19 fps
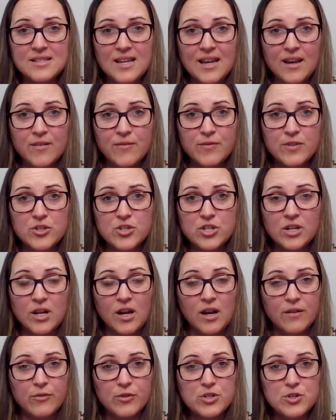have vision
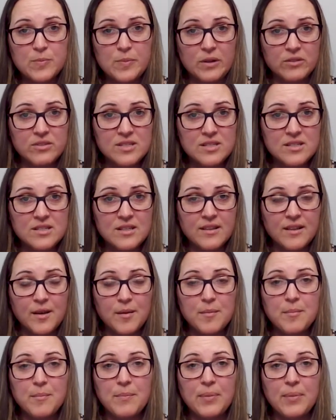coverage built into them,